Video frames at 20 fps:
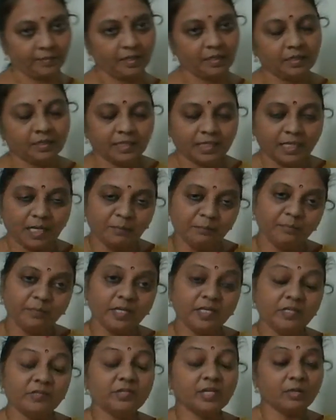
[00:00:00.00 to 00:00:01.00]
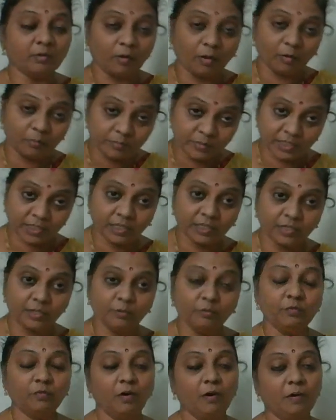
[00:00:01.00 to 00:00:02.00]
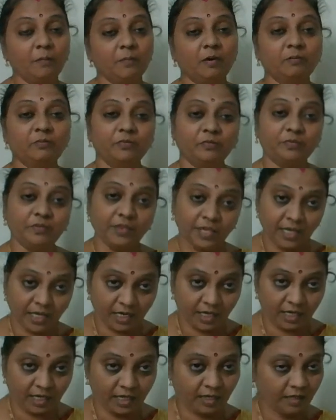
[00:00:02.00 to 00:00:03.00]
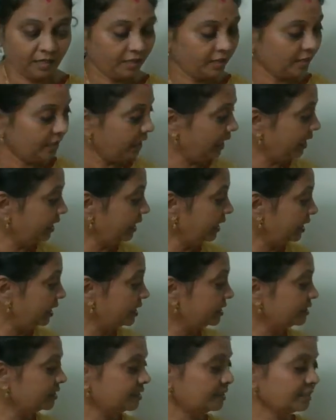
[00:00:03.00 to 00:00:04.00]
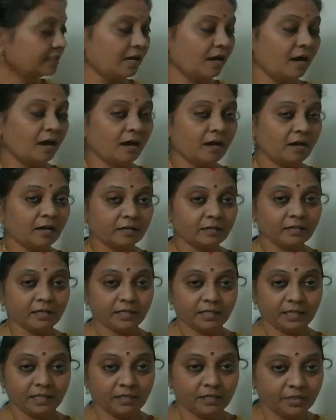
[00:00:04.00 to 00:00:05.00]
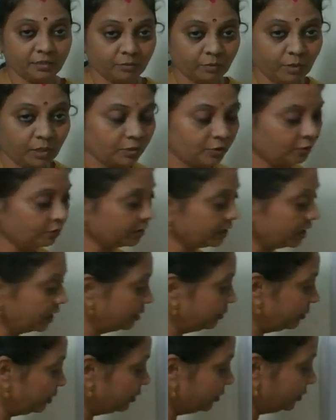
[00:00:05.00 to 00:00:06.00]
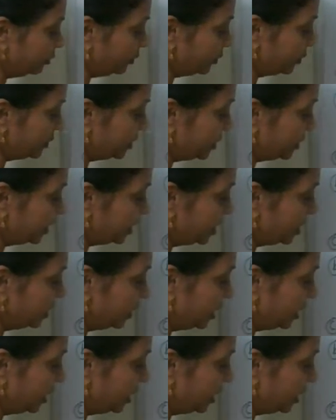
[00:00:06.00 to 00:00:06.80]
Them is an objective form of they. And his car, here you are talking about possession,